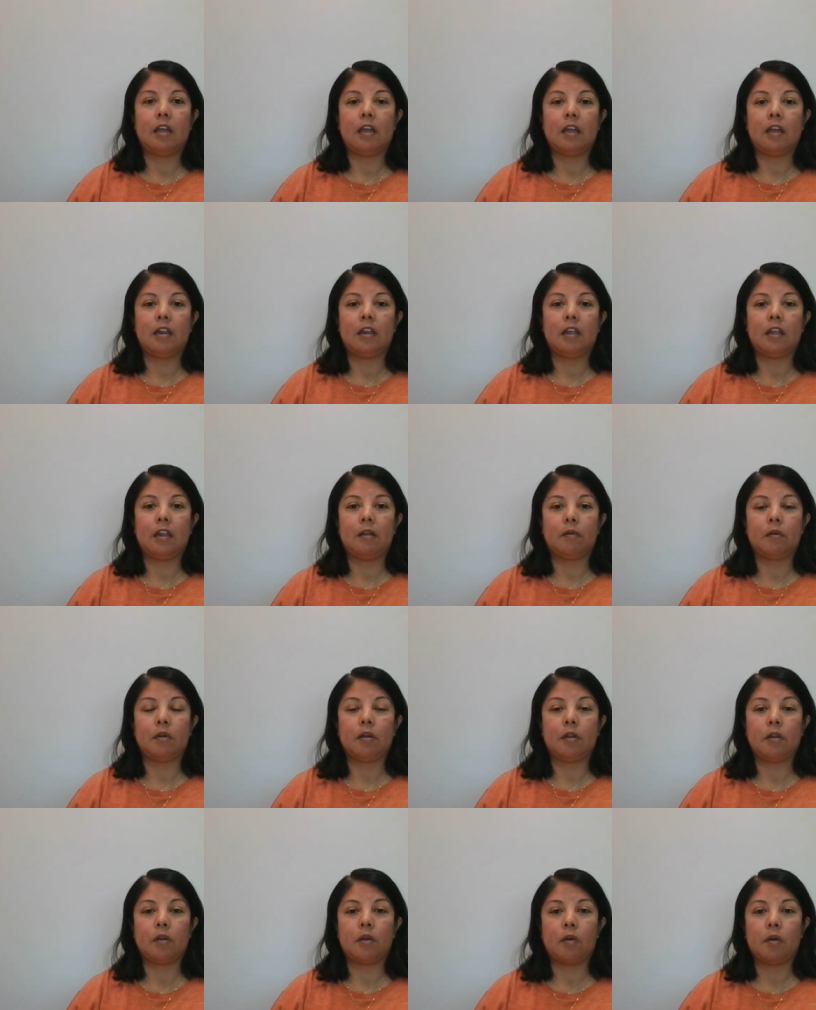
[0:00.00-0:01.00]
And then I'm
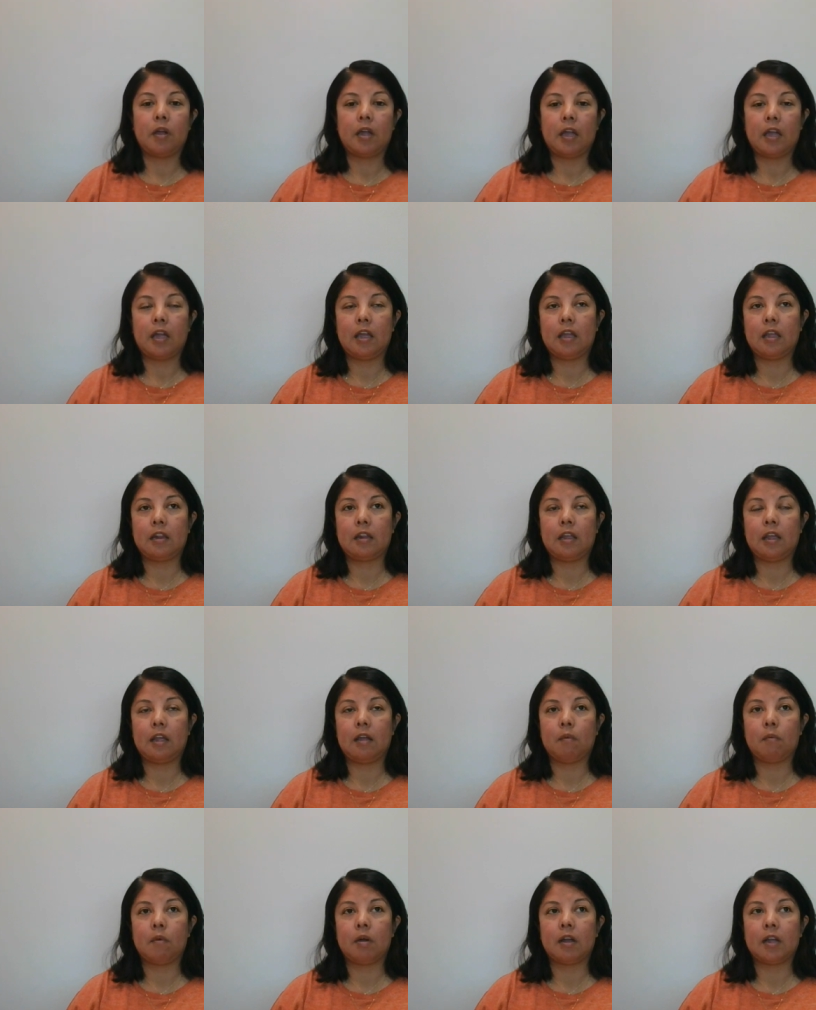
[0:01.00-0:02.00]
going to go ahead
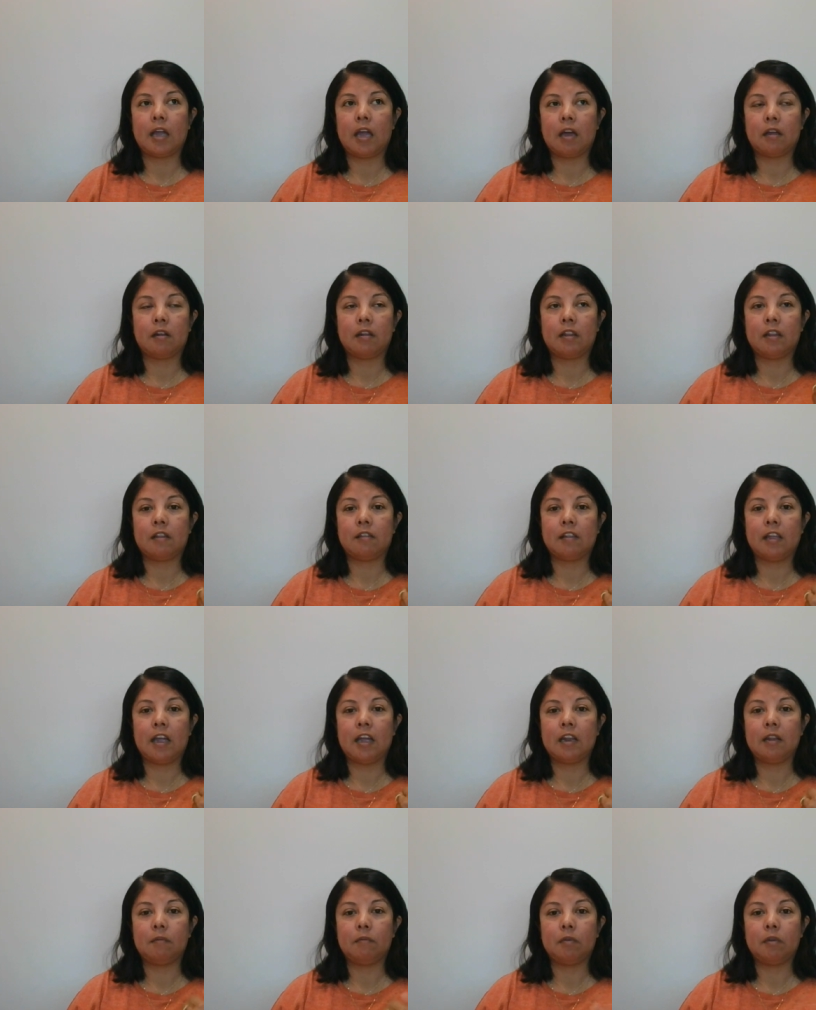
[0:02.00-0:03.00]
and walk out of the
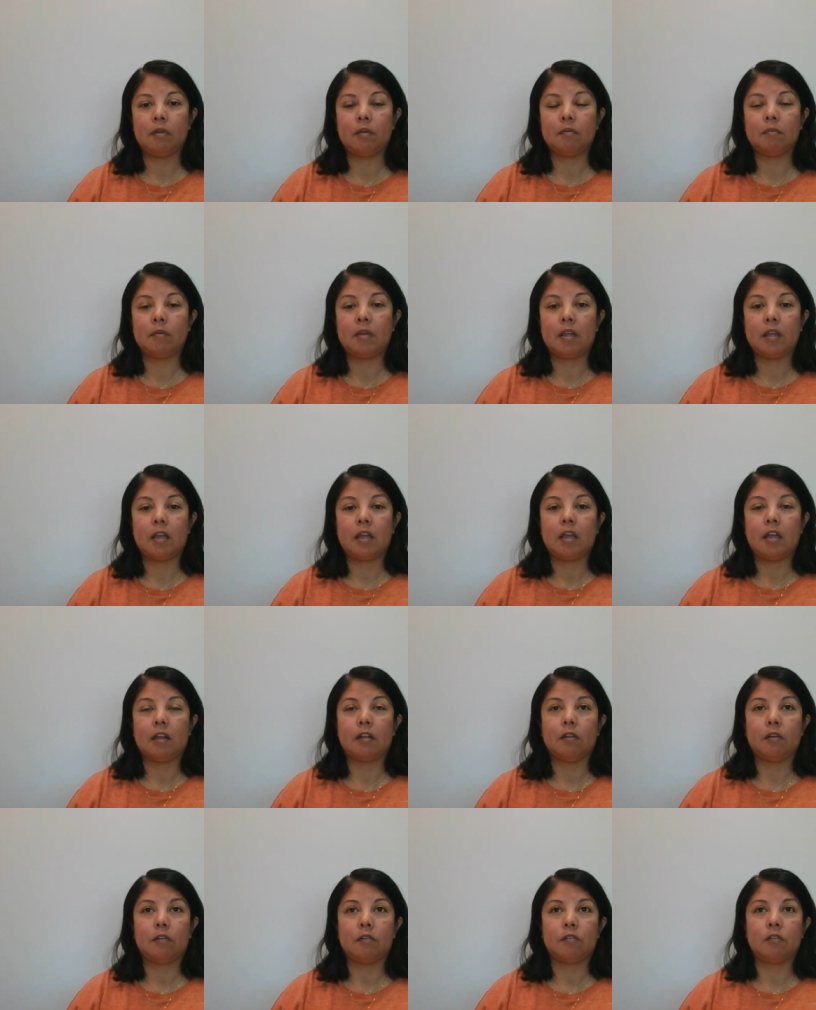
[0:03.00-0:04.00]
scanning room,
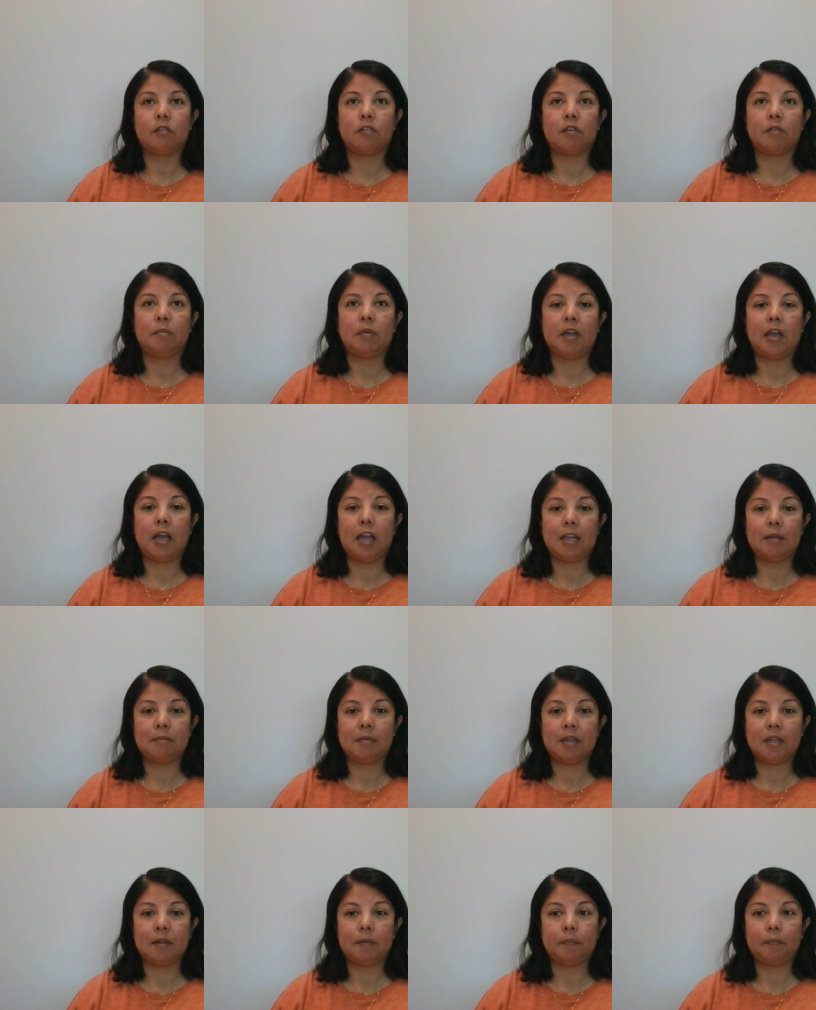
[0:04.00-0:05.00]
close the door behind
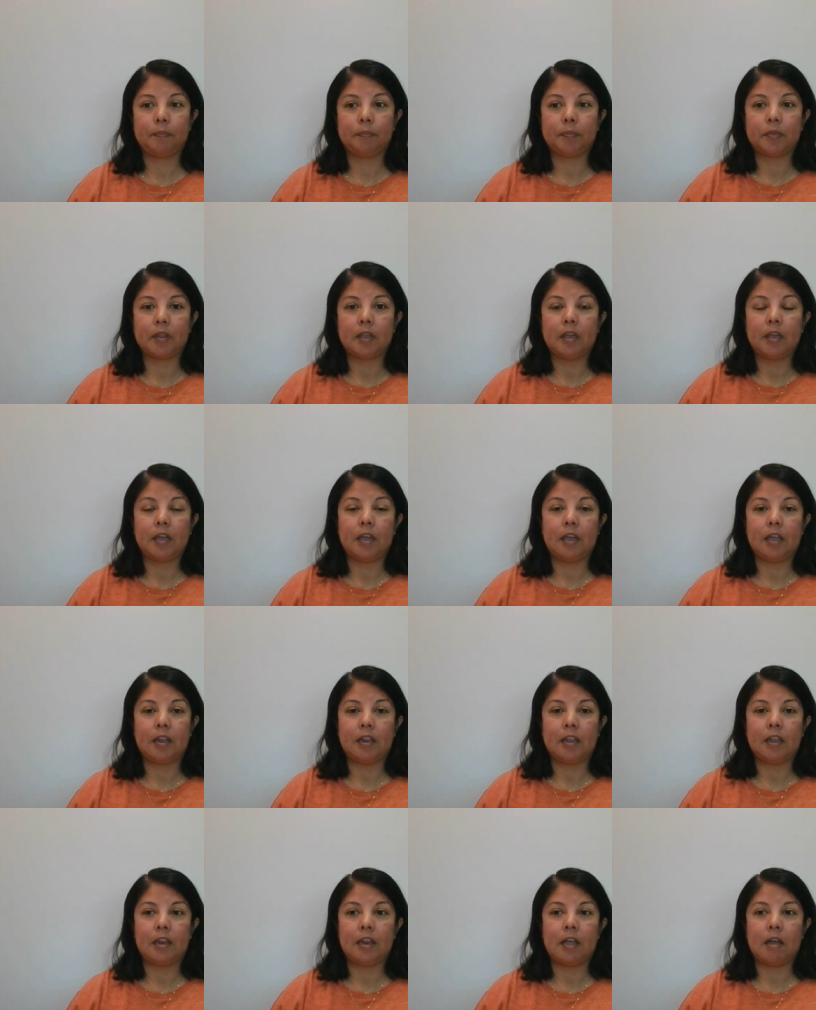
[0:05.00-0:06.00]
me,
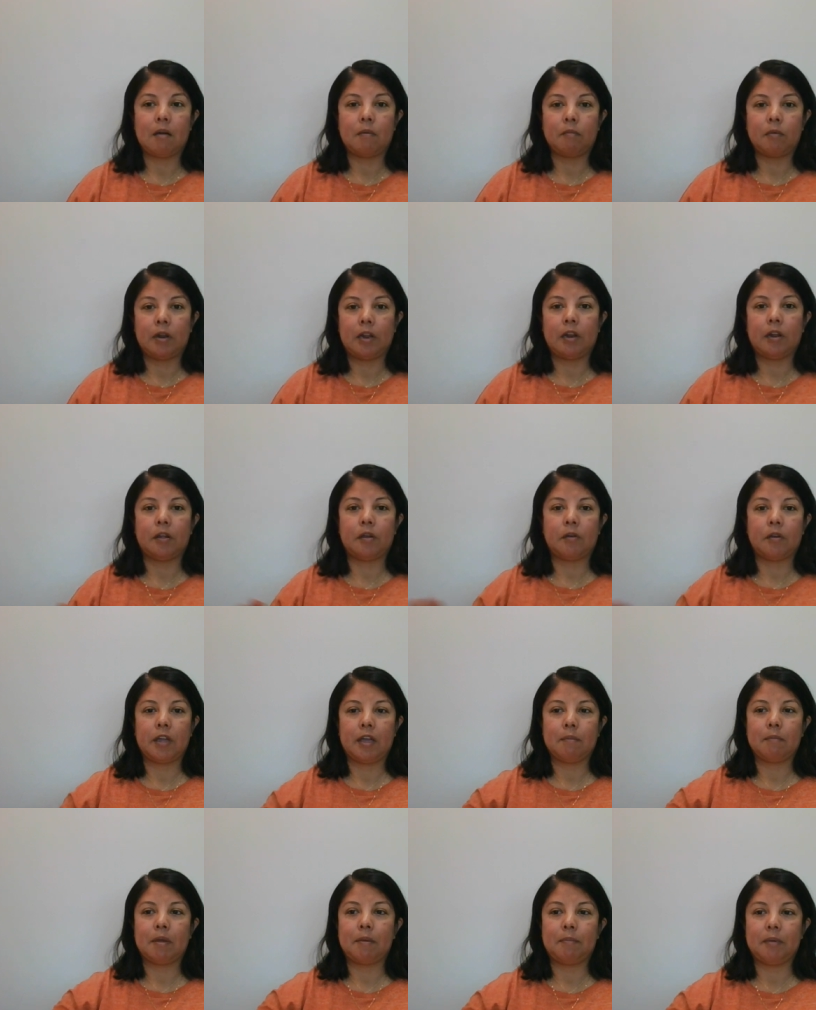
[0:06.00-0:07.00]
and then now I'm ready to go
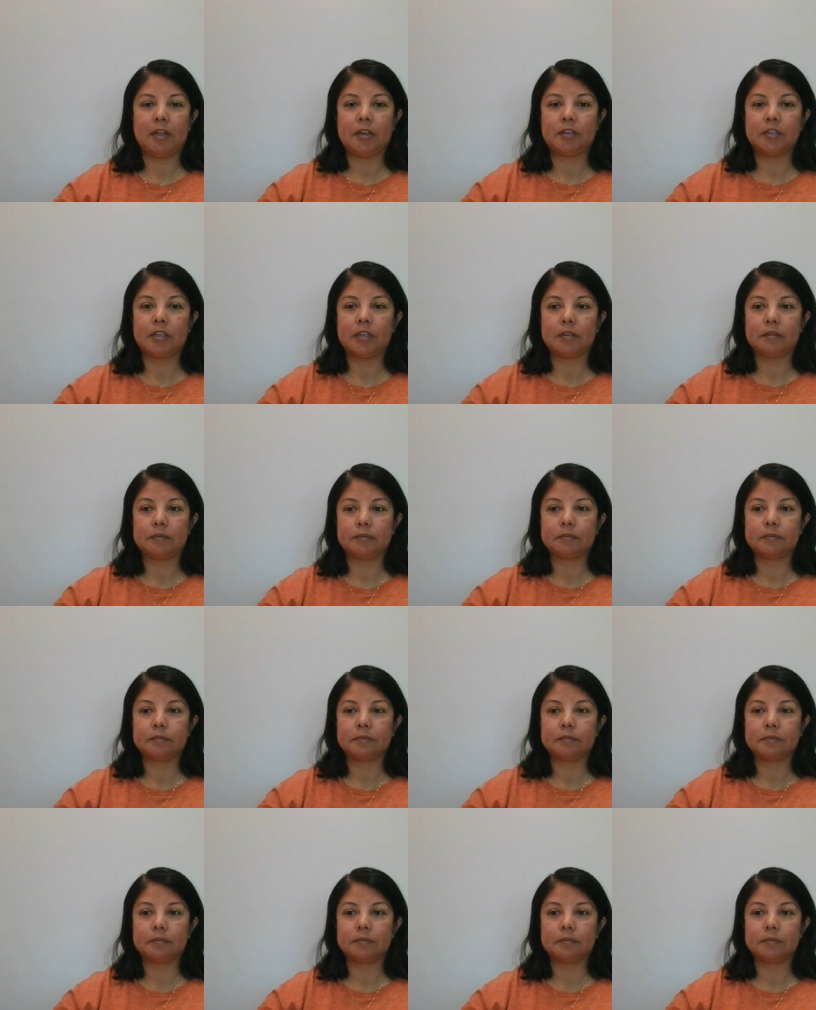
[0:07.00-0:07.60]
get my patient.